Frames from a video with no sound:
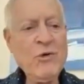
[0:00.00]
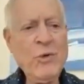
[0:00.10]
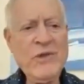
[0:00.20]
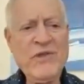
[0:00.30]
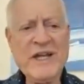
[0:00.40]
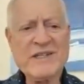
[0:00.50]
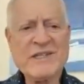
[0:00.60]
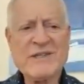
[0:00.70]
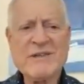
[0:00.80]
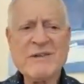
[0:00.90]
with
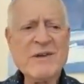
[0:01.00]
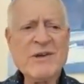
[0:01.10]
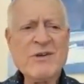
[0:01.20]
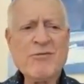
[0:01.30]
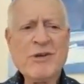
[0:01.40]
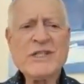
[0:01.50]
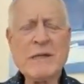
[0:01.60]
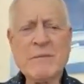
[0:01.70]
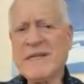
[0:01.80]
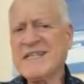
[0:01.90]
its
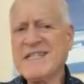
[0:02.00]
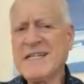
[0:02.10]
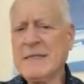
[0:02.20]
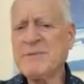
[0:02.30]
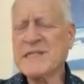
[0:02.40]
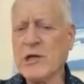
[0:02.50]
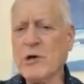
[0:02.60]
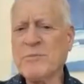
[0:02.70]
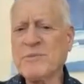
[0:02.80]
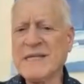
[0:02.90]
reasonably steep
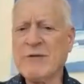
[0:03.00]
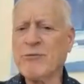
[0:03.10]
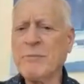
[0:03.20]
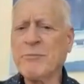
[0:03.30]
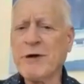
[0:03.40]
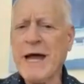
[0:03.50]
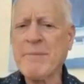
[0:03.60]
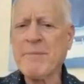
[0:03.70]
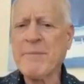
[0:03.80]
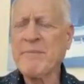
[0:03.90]
slopes and
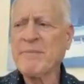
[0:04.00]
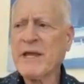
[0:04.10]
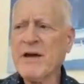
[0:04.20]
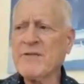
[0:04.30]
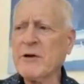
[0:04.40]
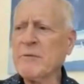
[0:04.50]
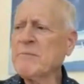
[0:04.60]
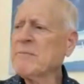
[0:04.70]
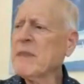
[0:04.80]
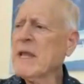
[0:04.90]
riprap cover,
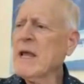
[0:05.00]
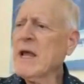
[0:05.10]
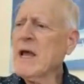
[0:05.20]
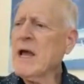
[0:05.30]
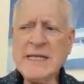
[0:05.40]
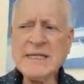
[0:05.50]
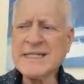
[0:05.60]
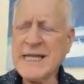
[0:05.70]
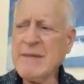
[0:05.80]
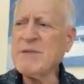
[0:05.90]
didn't
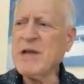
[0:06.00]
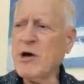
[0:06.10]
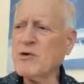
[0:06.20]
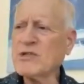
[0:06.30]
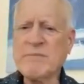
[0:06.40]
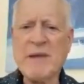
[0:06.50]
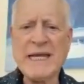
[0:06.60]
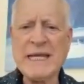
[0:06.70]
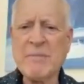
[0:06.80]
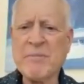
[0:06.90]
seem to host
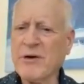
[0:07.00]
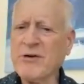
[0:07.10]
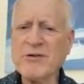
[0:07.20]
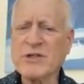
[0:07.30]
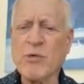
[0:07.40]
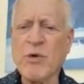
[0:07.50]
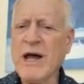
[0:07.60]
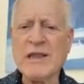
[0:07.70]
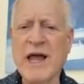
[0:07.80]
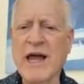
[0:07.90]
many birds or
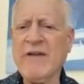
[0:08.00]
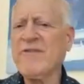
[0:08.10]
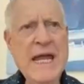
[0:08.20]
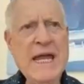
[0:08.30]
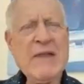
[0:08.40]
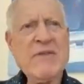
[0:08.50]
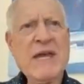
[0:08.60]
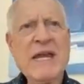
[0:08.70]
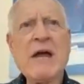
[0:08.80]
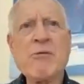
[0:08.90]
wildlife. And
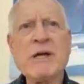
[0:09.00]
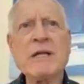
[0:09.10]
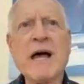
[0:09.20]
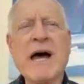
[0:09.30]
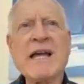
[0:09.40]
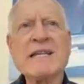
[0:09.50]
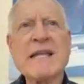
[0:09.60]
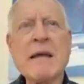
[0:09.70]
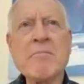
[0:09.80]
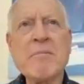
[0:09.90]
then I realized
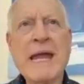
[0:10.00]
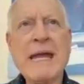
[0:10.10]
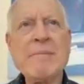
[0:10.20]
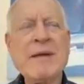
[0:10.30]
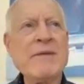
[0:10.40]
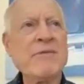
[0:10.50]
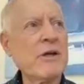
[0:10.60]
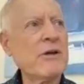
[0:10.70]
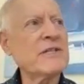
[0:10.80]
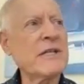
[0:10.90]
that maybe
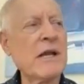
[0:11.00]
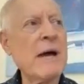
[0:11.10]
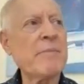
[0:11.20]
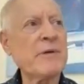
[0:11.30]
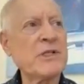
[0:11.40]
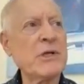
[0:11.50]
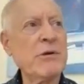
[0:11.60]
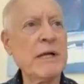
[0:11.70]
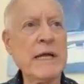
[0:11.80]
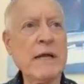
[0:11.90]
there's an
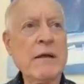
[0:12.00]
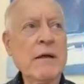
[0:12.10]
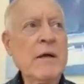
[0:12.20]
opportunity